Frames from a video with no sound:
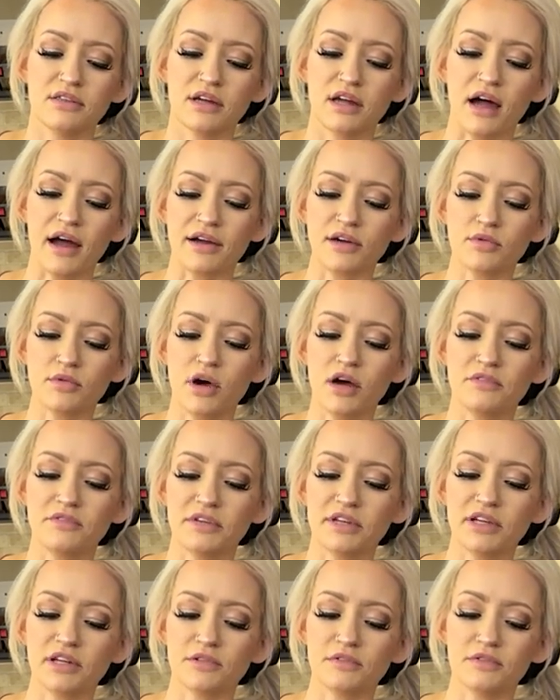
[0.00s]
the kind of raw
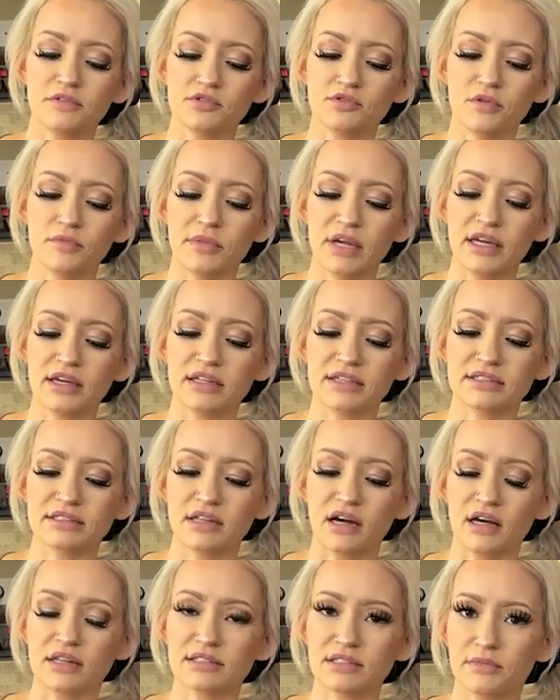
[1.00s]
vegan food we'll make is
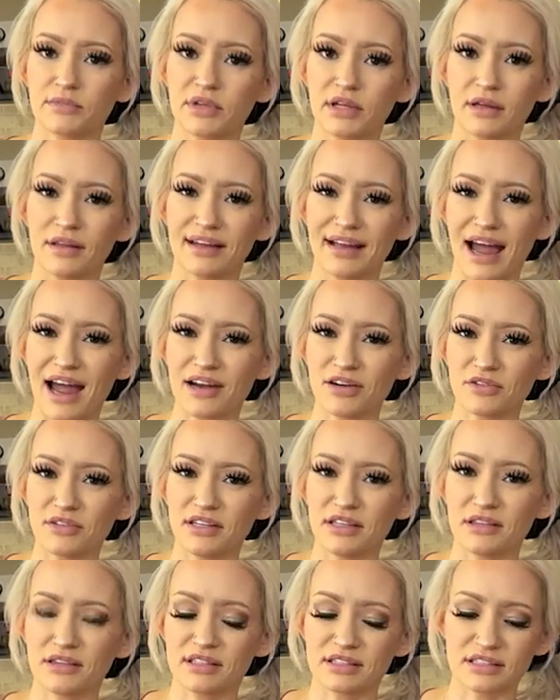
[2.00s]
not something, like I
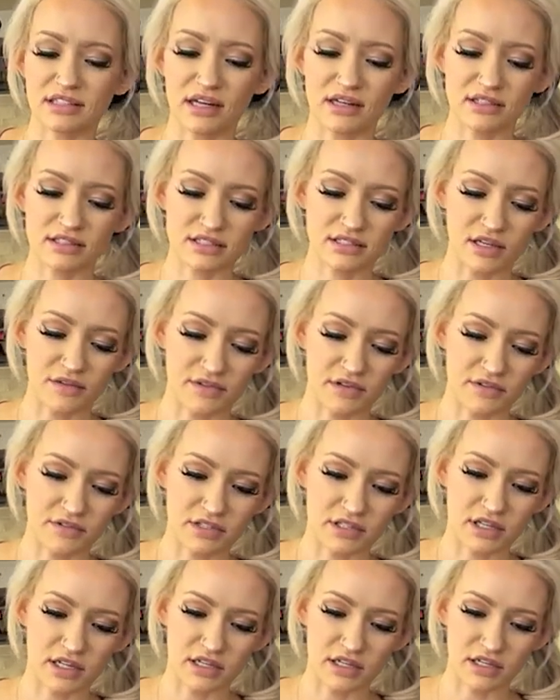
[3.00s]
don't eat this kind of stuff
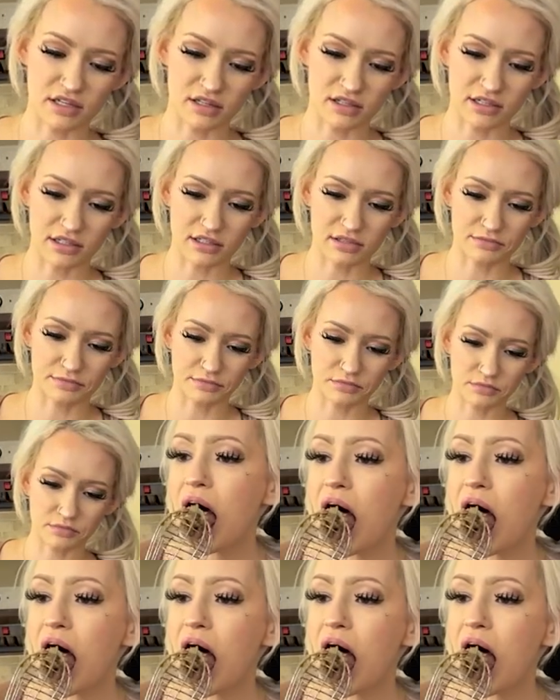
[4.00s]
every day either.